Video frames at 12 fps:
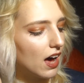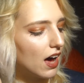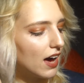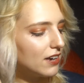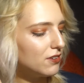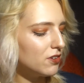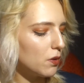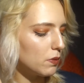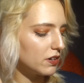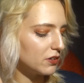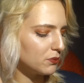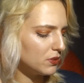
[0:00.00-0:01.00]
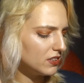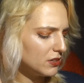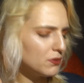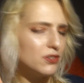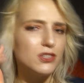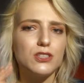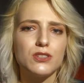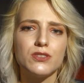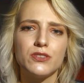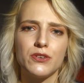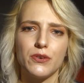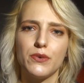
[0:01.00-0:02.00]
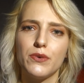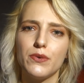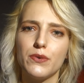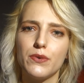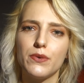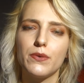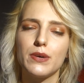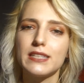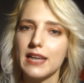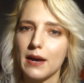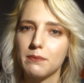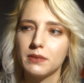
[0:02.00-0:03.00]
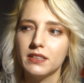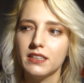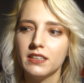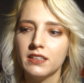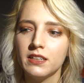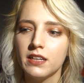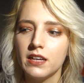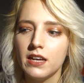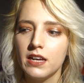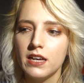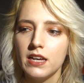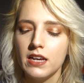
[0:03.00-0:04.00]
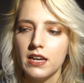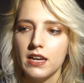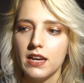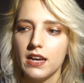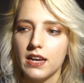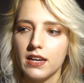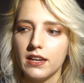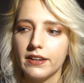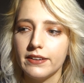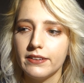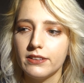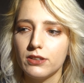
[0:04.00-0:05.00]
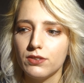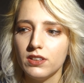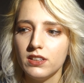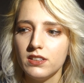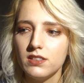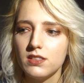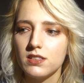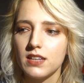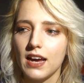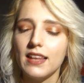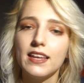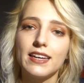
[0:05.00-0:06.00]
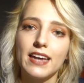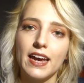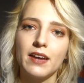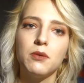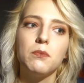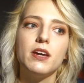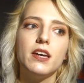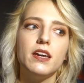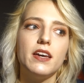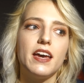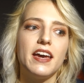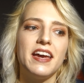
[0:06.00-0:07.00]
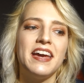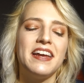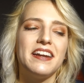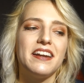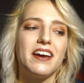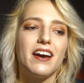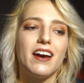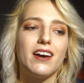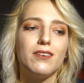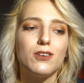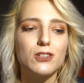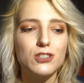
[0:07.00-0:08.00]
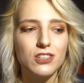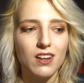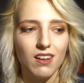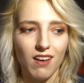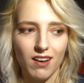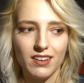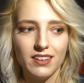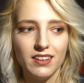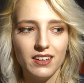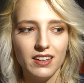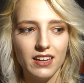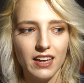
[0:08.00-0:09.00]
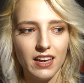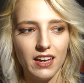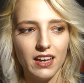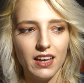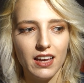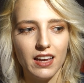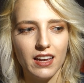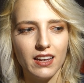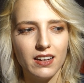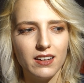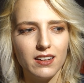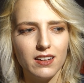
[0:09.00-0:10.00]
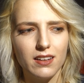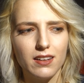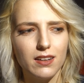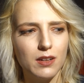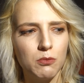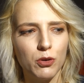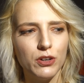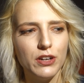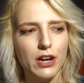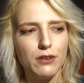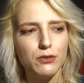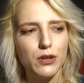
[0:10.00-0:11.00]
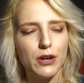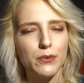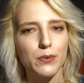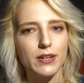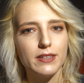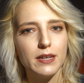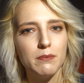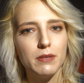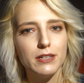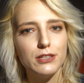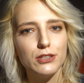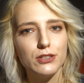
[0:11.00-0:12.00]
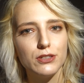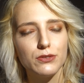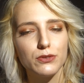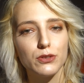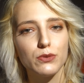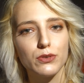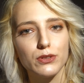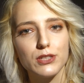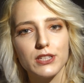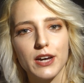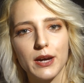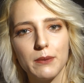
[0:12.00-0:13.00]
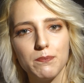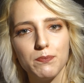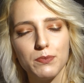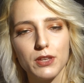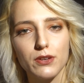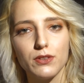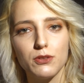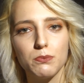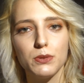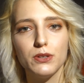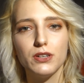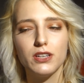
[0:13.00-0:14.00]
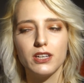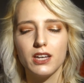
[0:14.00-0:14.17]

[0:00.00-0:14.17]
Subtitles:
I don't know, but I really wanted to know what's happening. And the thing is, I like anime and I watched a lot. And the morning after I read that much for the first time of this book,